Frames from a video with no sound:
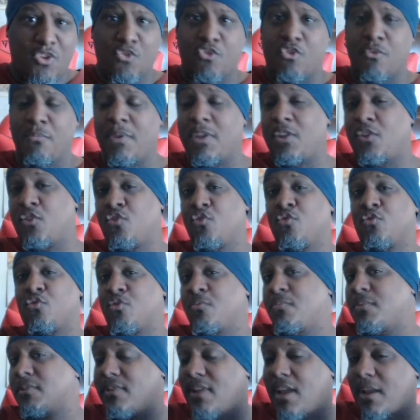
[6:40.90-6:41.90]
To me,
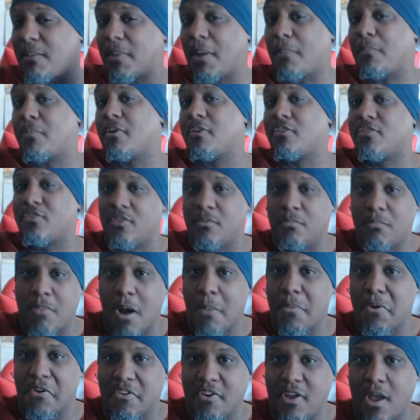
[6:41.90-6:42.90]
YouTube is like my personal
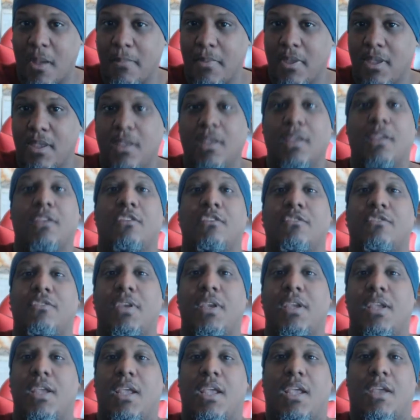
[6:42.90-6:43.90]
barbershop. You
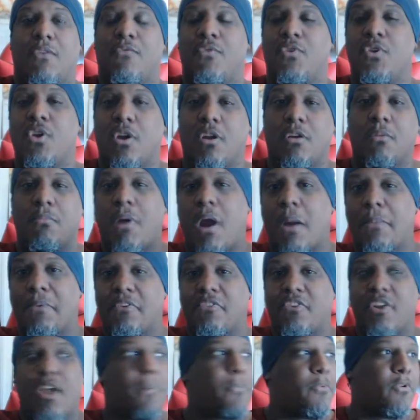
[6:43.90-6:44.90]
see, when you go to a
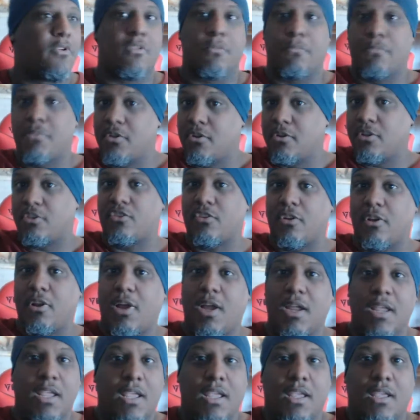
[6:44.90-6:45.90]
barbershop or the beauty
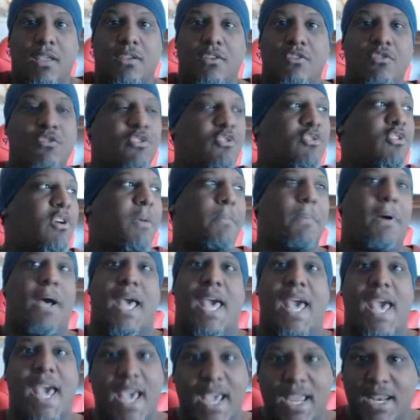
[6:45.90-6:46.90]
salon, you can talk
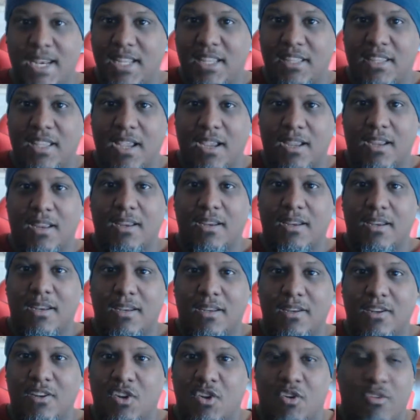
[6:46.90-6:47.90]
about anything.
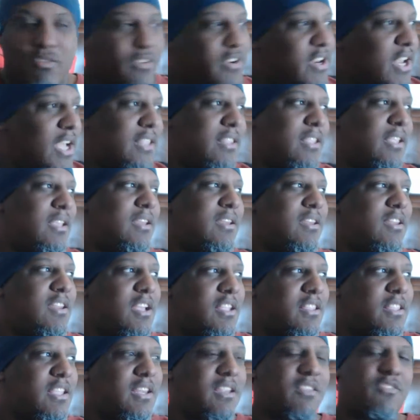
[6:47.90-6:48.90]

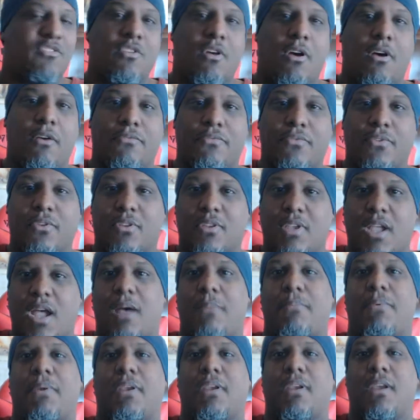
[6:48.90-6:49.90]
Nothing is off
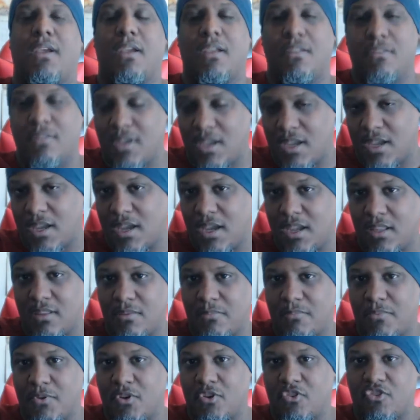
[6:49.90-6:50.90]
topic in
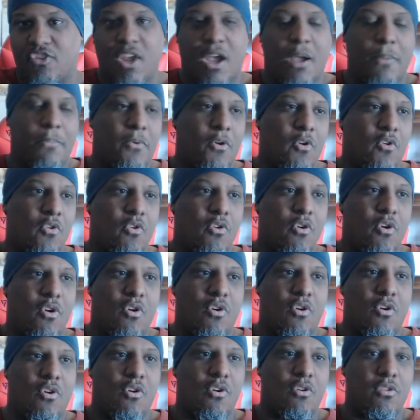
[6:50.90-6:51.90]
the beauty shop
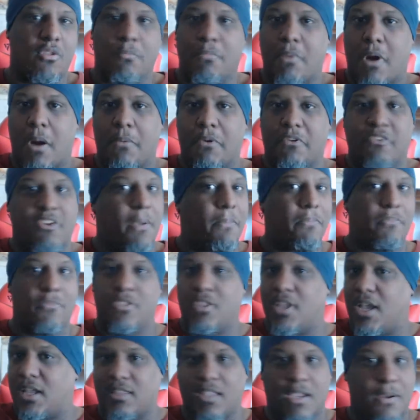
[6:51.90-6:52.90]
or the barbershop.
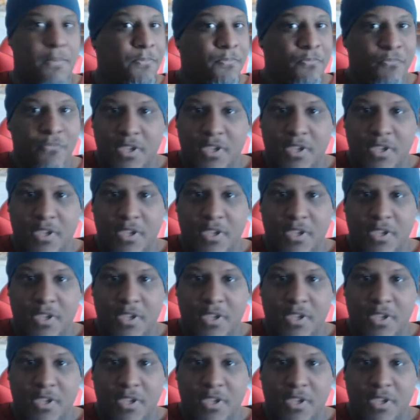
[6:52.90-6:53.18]
Nothing.